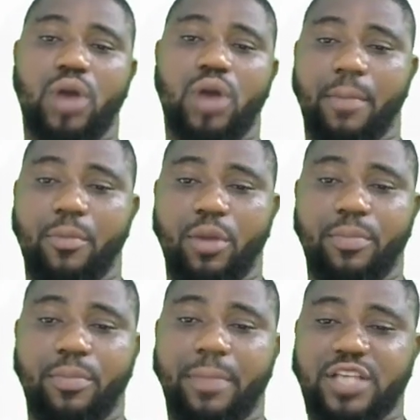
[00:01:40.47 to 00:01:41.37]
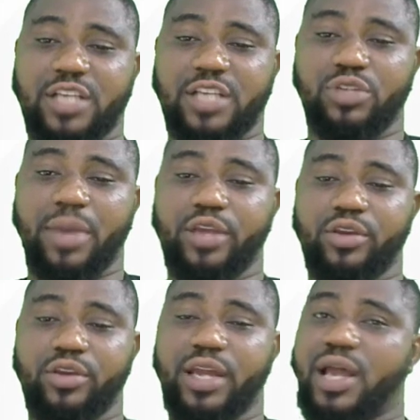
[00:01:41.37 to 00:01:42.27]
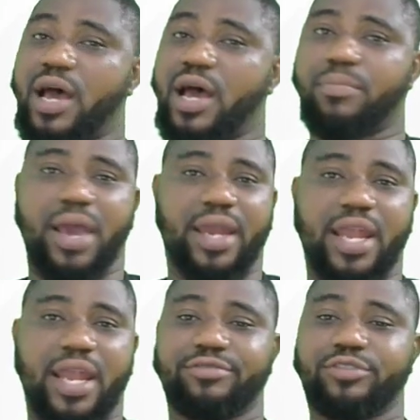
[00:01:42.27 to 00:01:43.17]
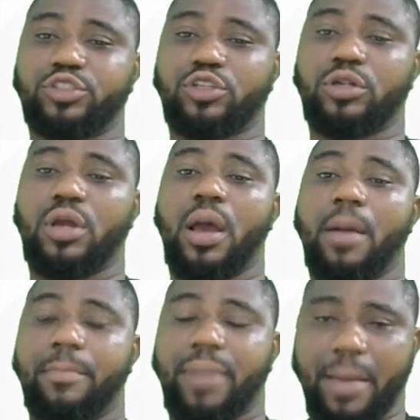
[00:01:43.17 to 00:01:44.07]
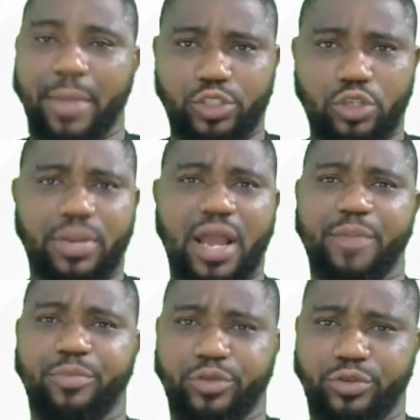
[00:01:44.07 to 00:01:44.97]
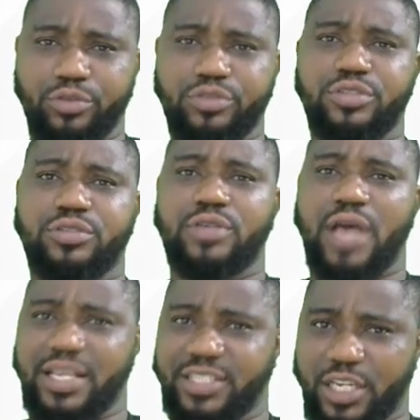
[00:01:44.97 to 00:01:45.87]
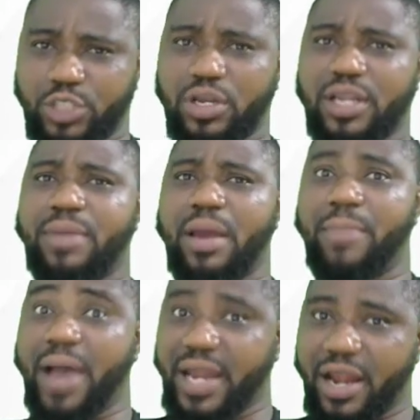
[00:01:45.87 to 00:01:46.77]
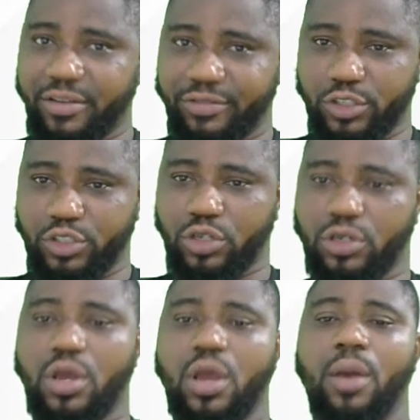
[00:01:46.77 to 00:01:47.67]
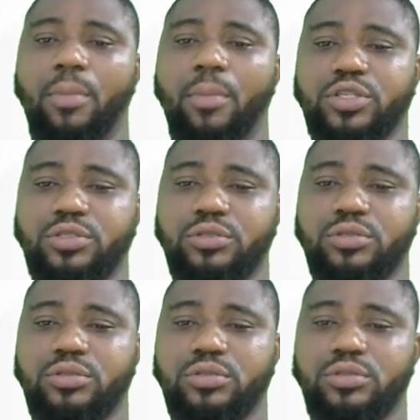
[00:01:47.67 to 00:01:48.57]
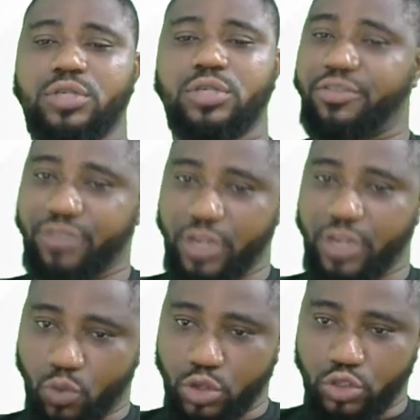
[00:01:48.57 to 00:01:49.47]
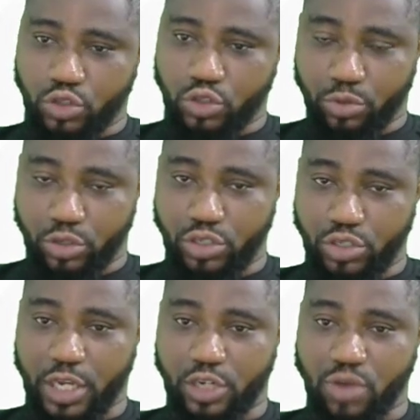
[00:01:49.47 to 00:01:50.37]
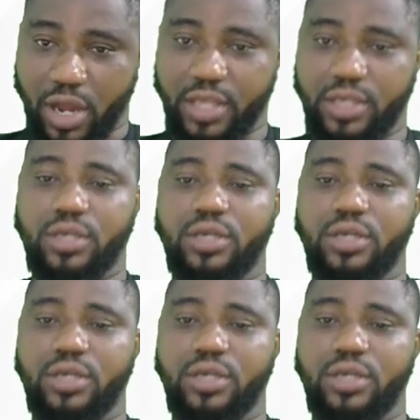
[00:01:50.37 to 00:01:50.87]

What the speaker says: Amoeba, plasmodium, and euglena, binary fission. Paramecium can reproduce asexually by binary fission, but if it wants to reproduce sexually,